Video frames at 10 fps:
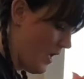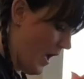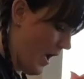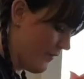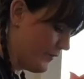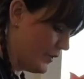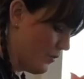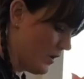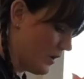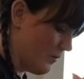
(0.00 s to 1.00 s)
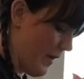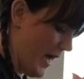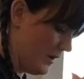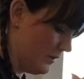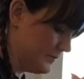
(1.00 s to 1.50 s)
of your
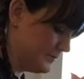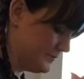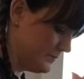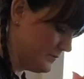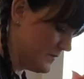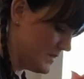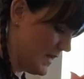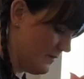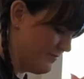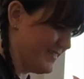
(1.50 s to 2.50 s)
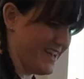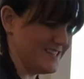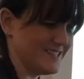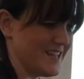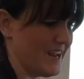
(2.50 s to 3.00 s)
petal. See, that
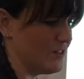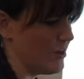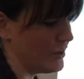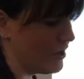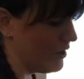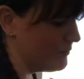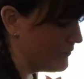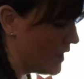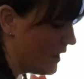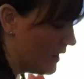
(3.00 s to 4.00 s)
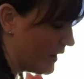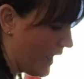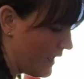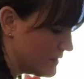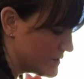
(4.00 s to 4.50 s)
didn't take long at all.
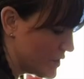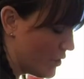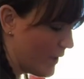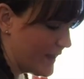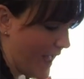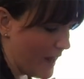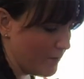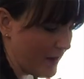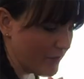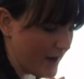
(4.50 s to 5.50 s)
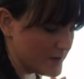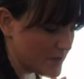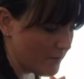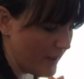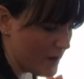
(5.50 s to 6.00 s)
Okay, so again, my red is
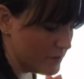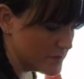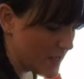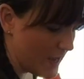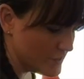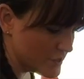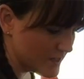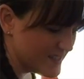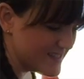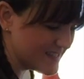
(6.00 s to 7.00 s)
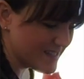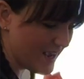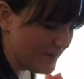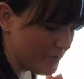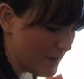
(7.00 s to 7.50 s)
on my outside just because that's
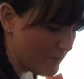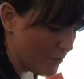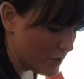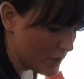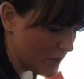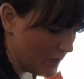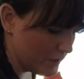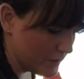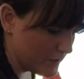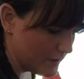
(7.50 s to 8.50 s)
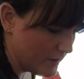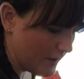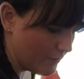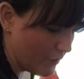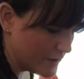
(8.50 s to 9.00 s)
kind of my border color.
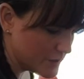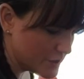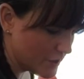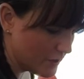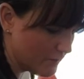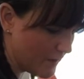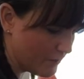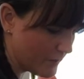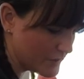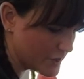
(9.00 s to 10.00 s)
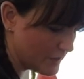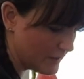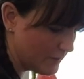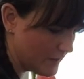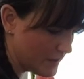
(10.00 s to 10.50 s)
I'm going to turn my brush a
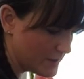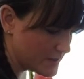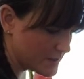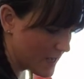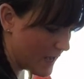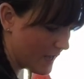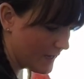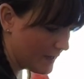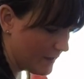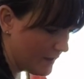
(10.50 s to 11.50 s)
little bit on its side,